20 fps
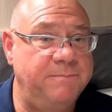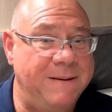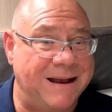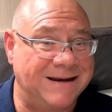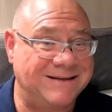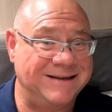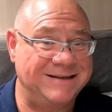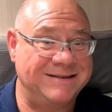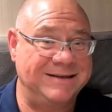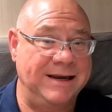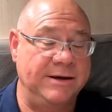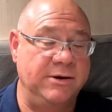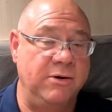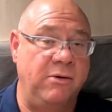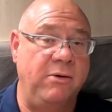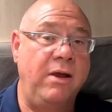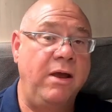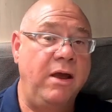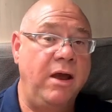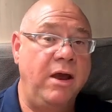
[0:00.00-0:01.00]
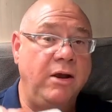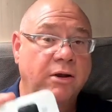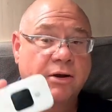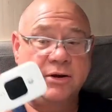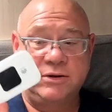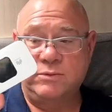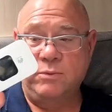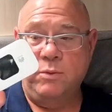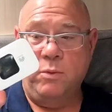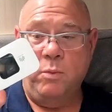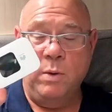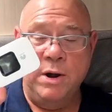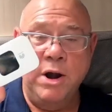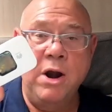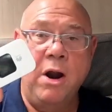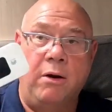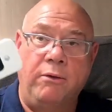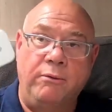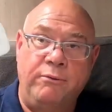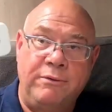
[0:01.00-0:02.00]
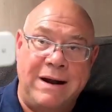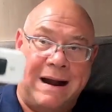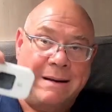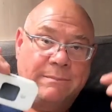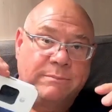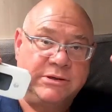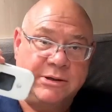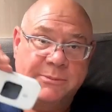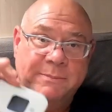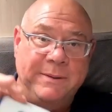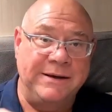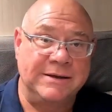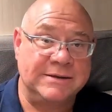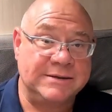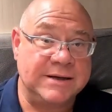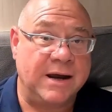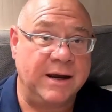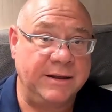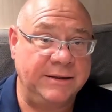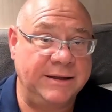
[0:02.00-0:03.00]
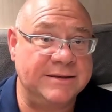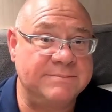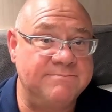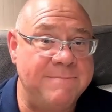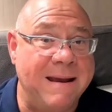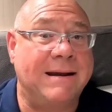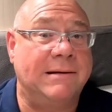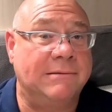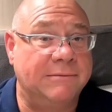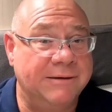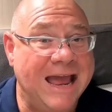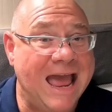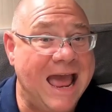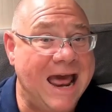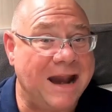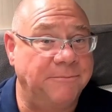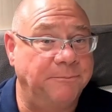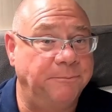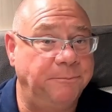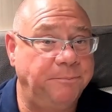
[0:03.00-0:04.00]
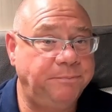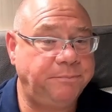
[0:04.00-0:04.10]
better signal because we're not wrapped up inside this metal can.